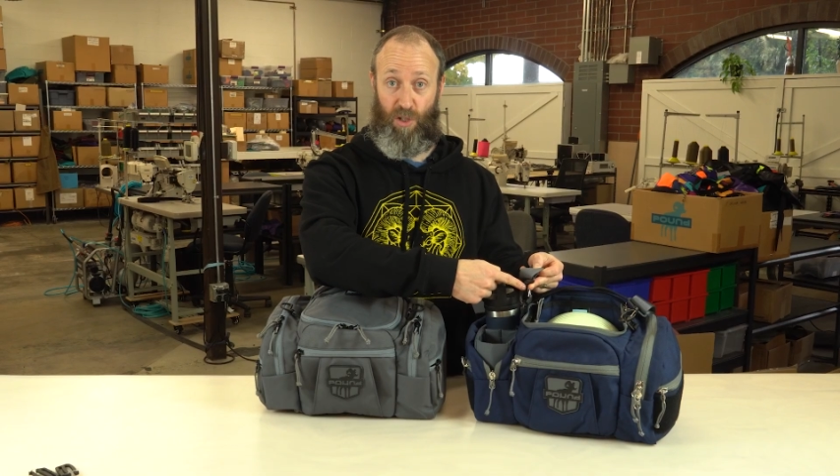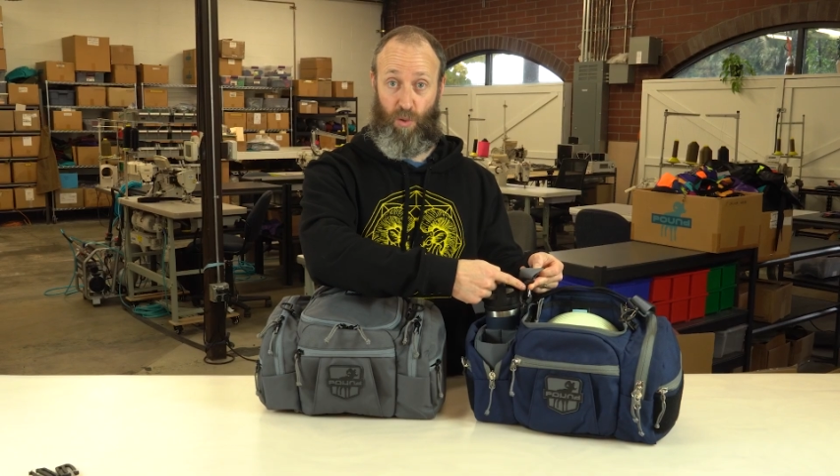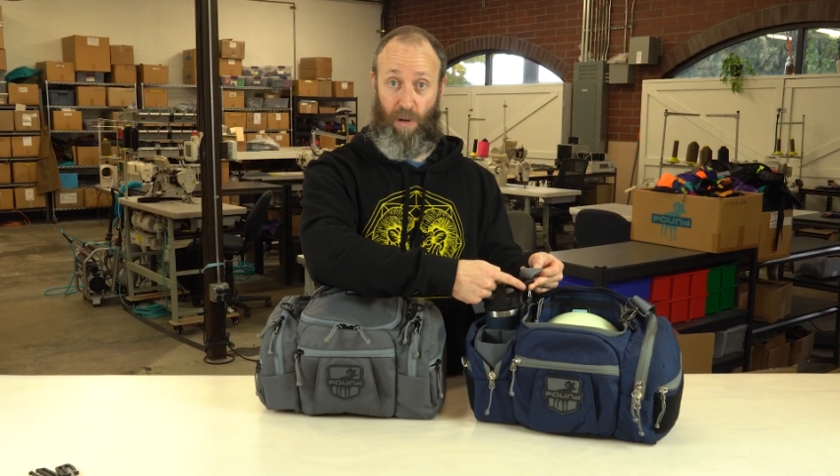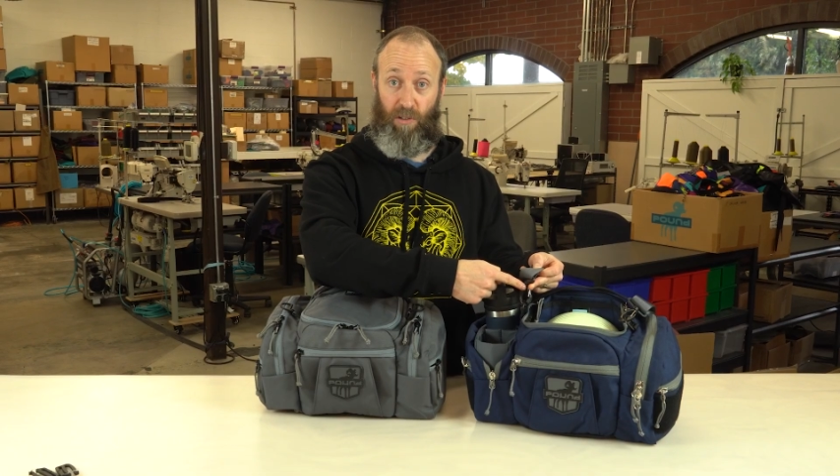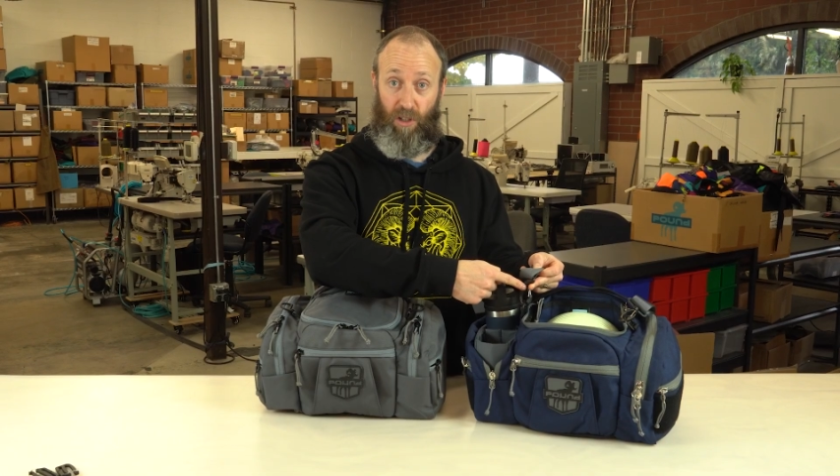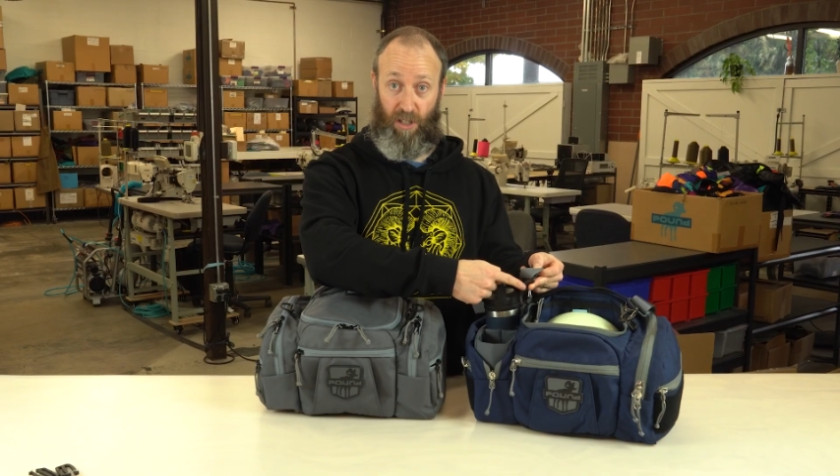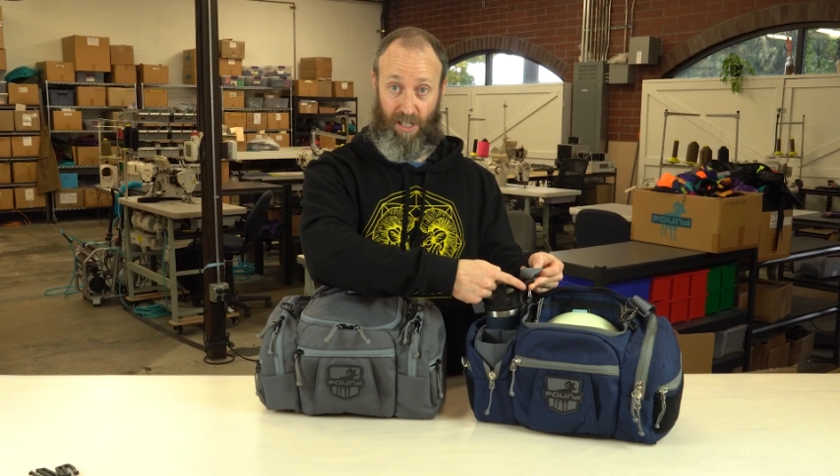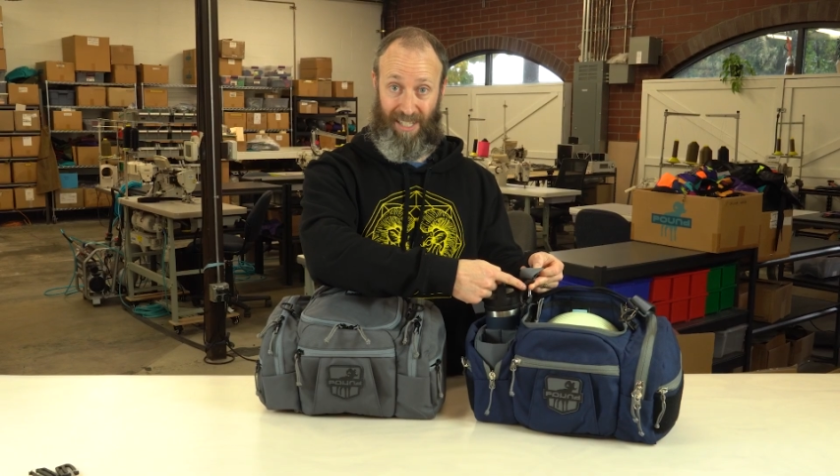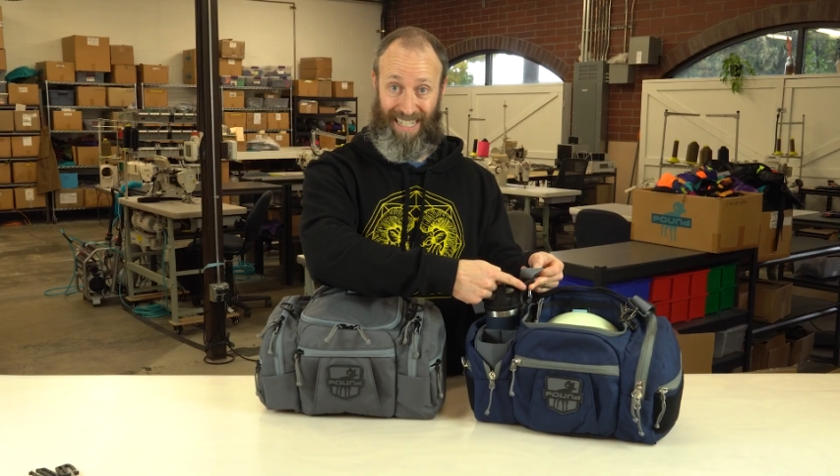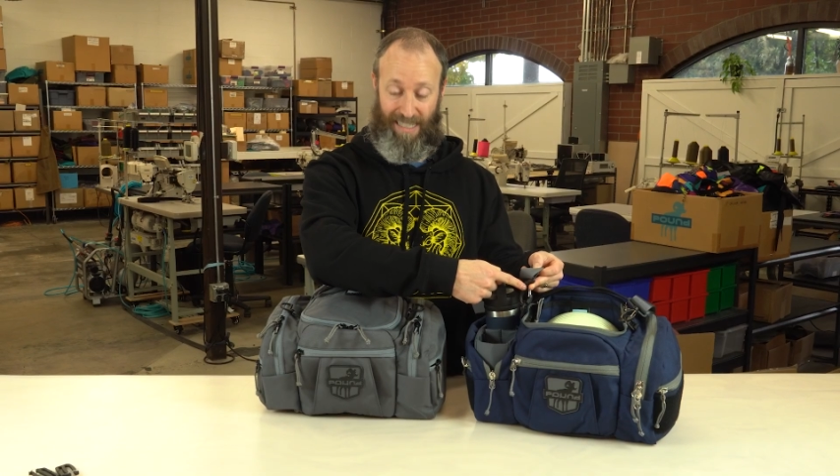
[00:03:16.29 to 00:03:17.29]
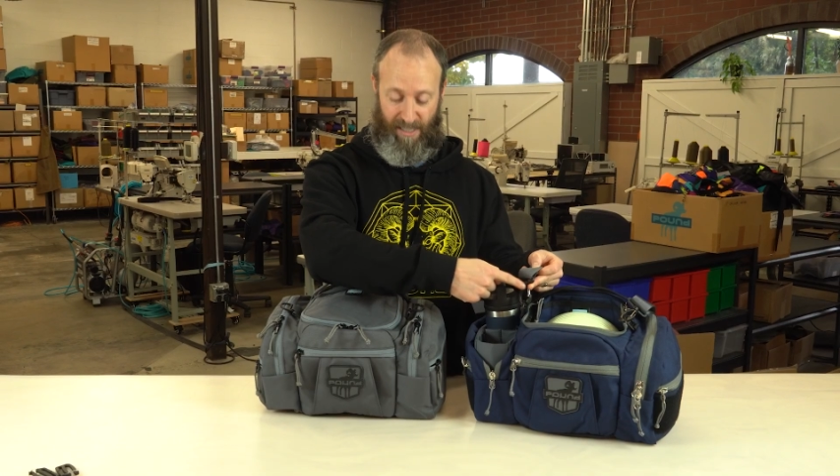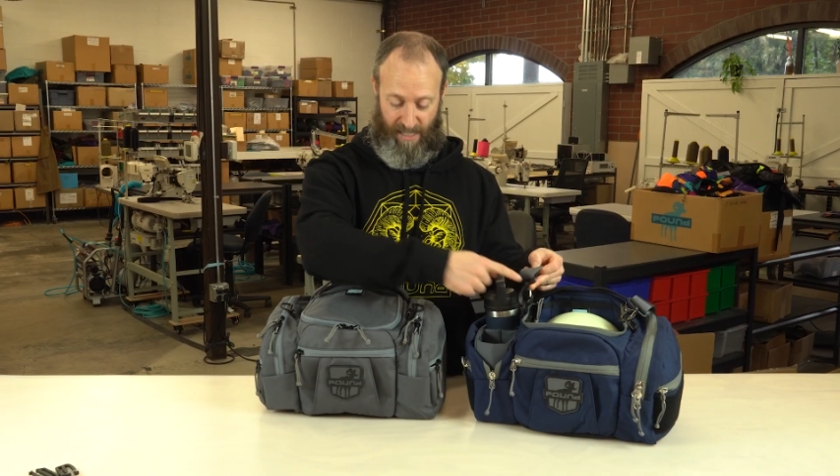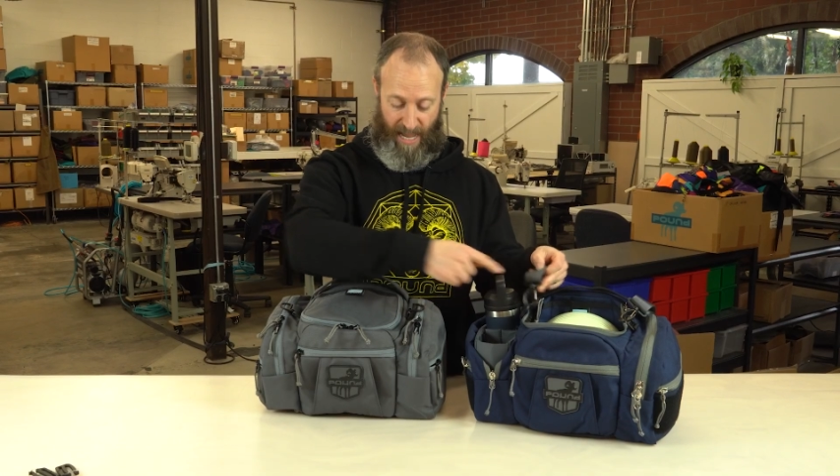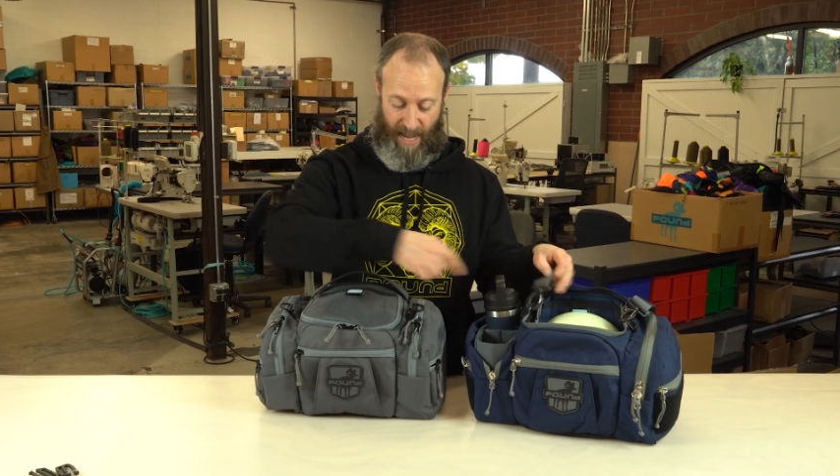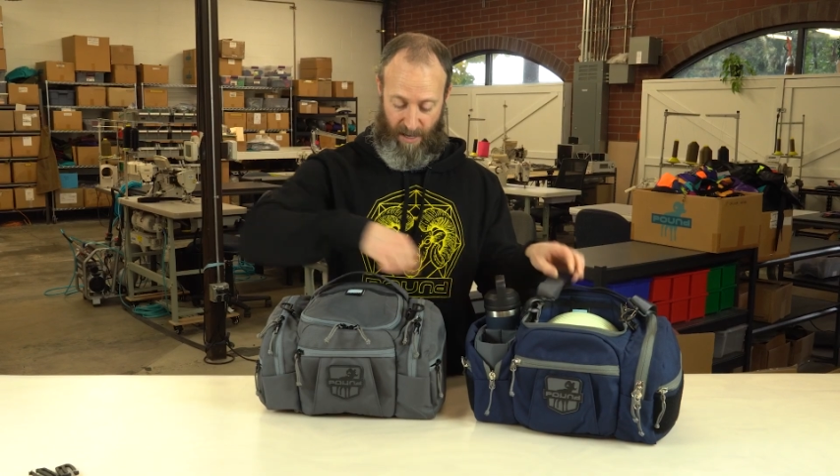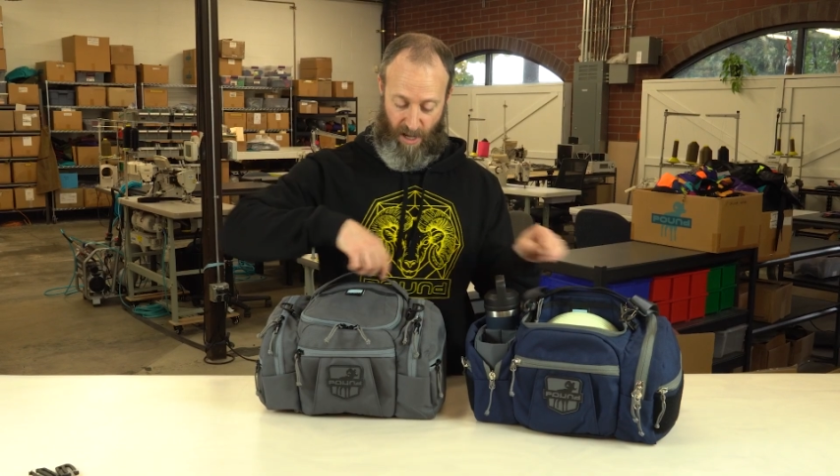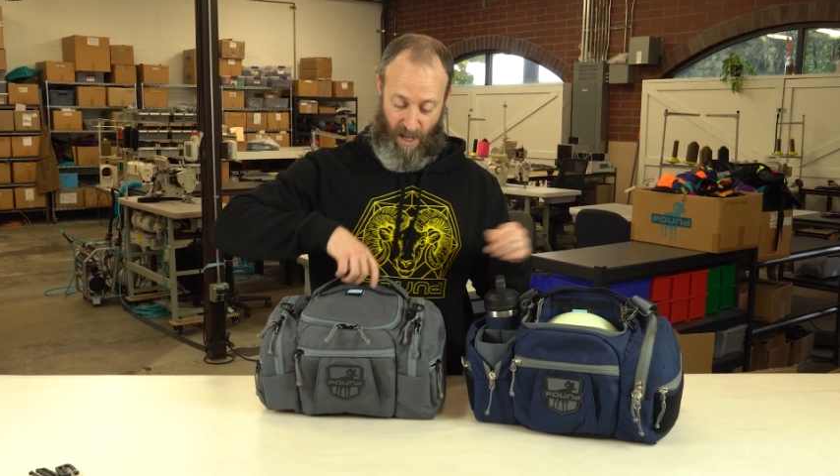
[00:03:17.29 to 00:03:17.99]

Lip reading: swivel hooks instead.